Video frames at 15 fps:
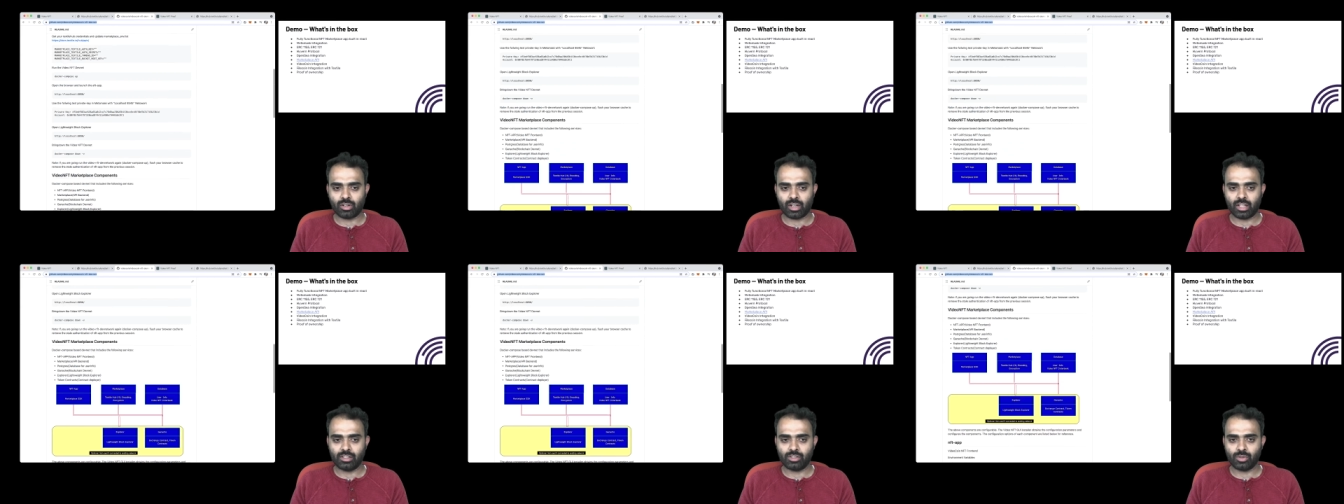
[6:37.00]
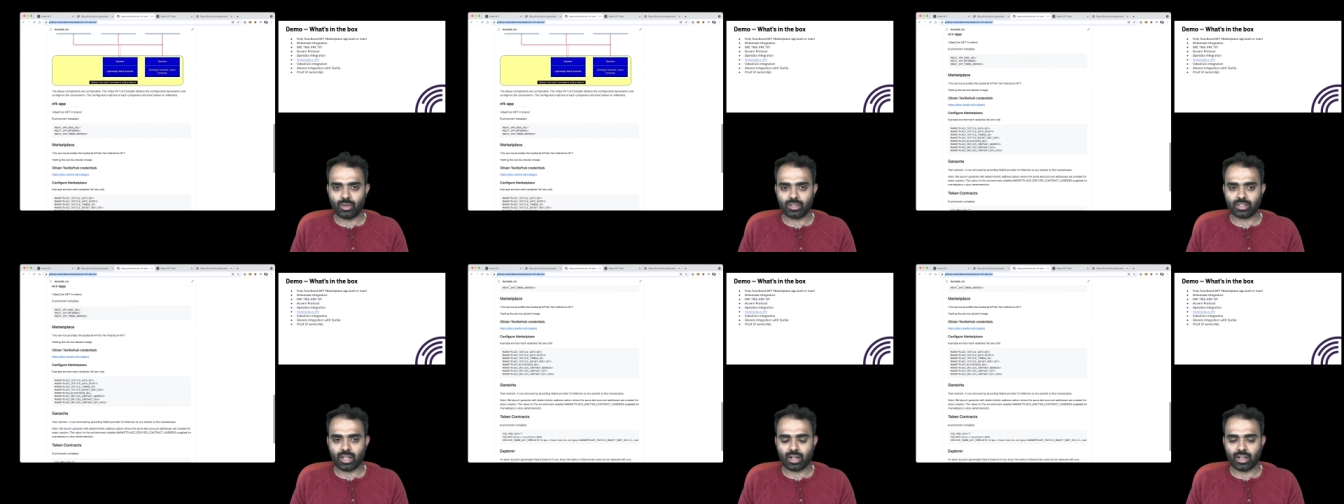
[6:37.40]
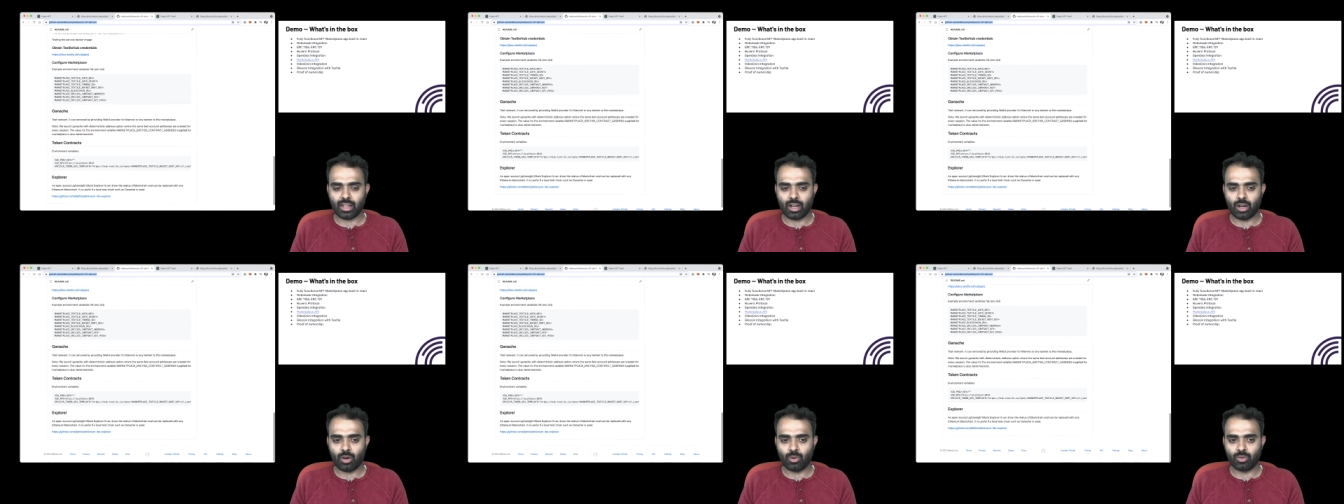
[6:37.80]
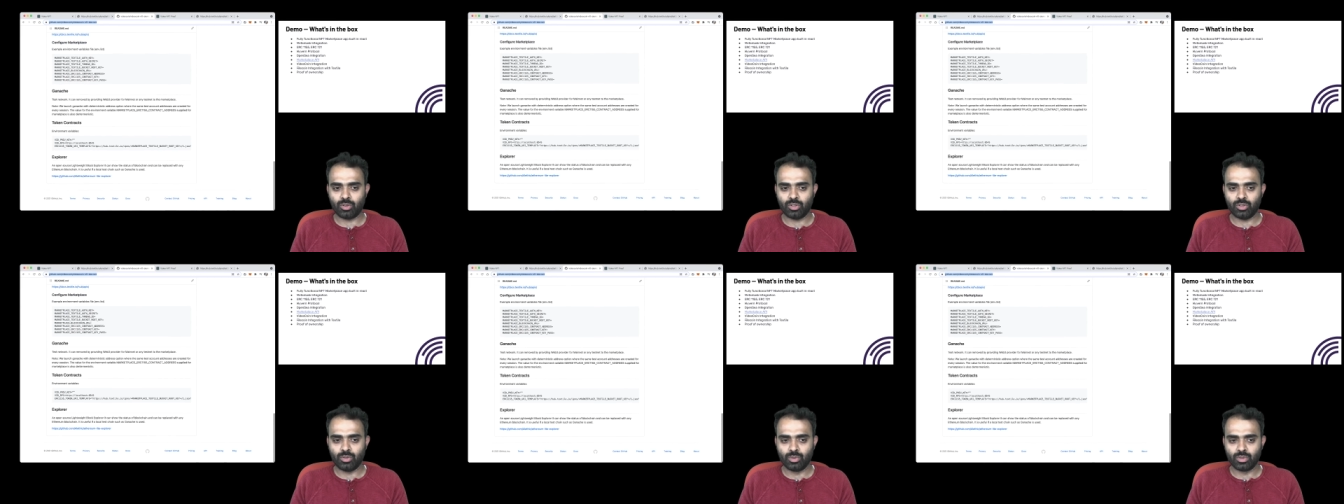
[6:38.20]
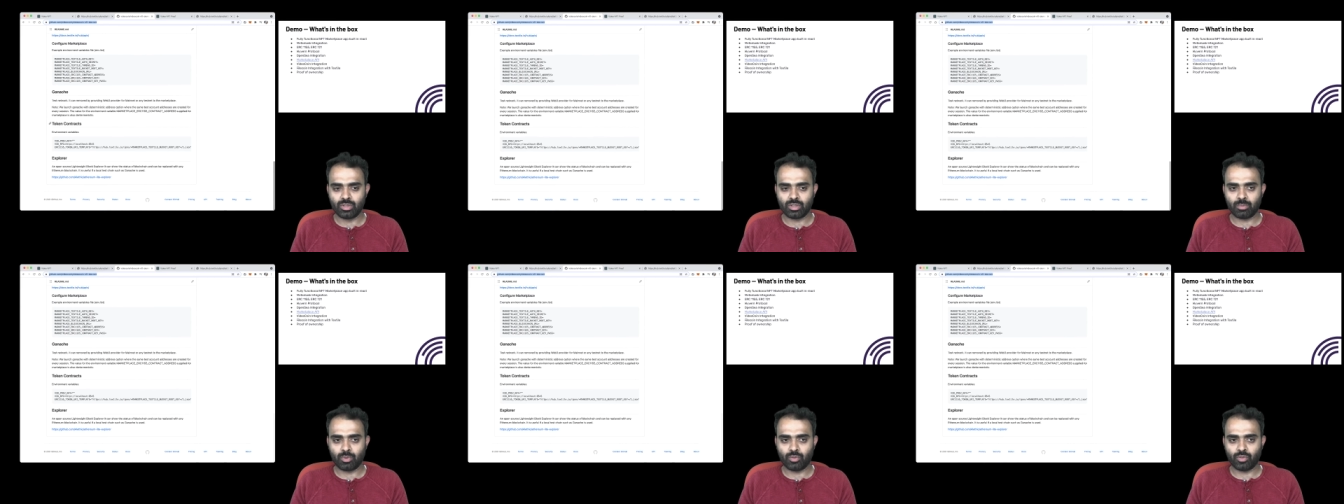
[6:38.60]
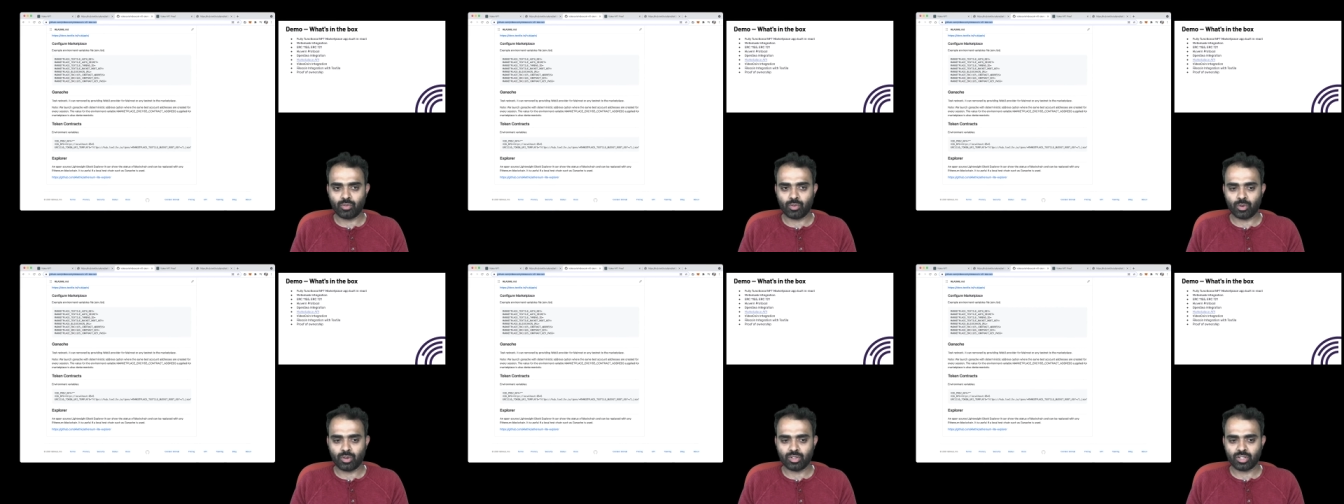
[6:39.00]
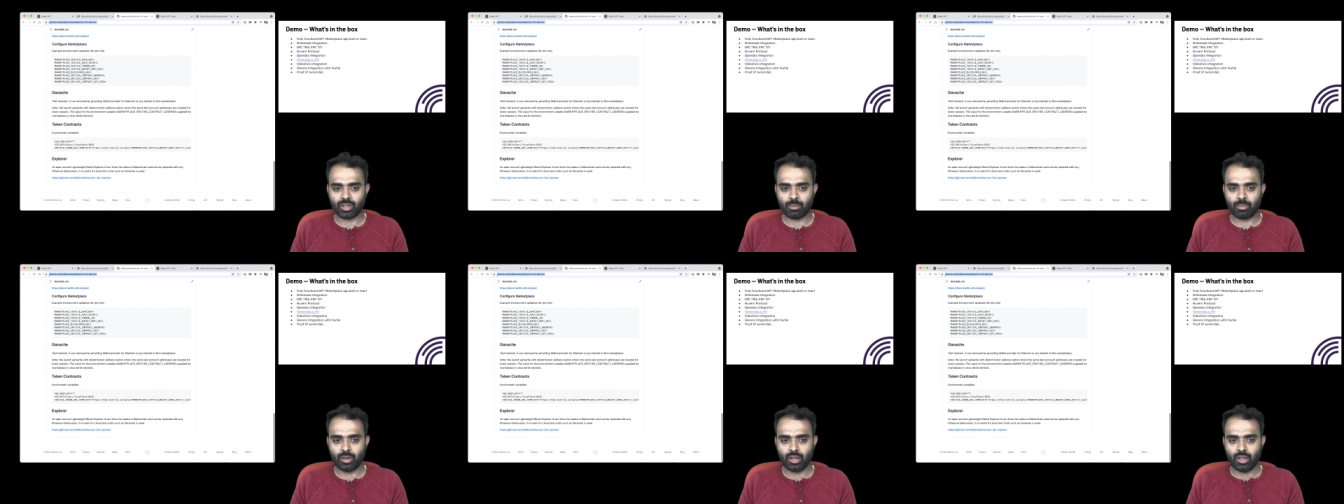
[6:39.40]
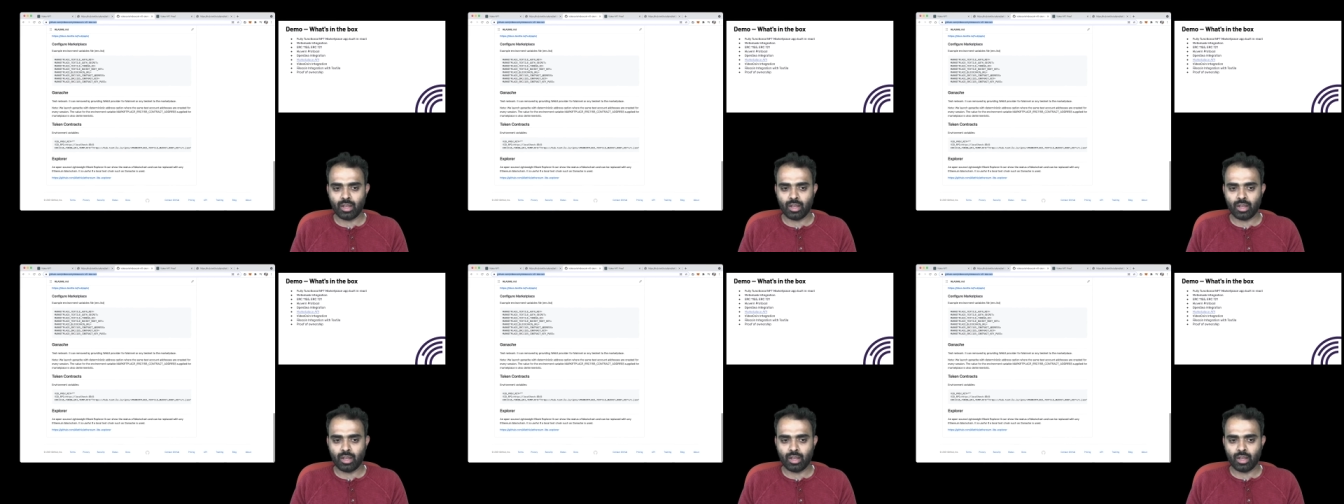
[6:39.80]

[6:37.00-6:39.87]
tells you exactly how to use proof of ownership